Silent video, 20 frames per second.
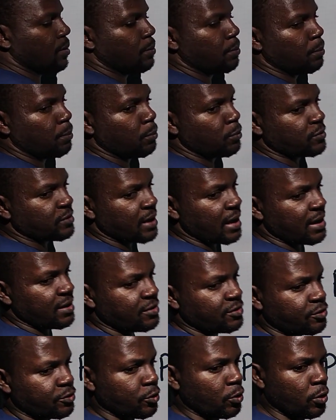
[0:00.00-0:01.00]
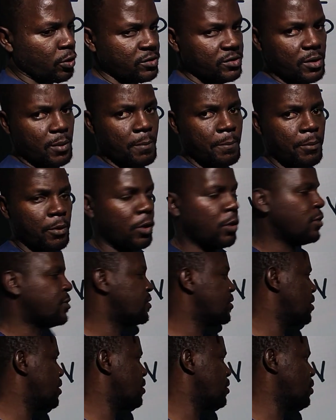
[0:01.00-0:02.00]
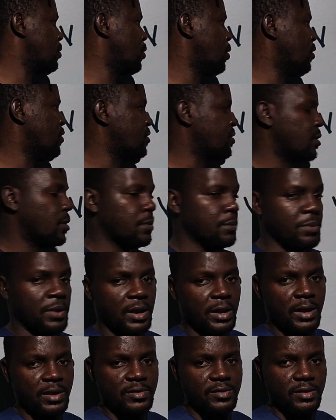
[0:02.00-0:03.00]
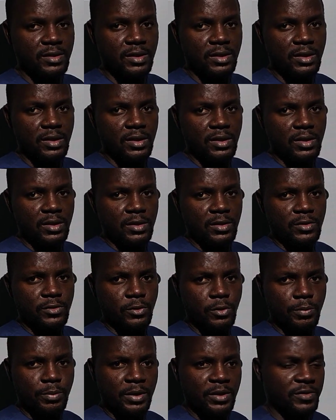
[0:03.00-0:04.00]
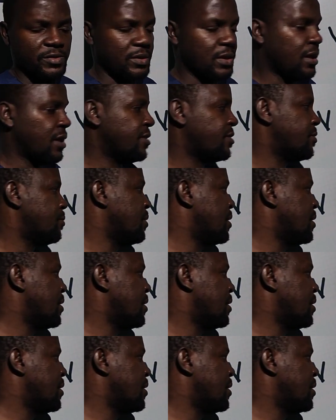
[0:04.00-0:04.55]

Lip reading: Musa is short but not brilliant. So please let's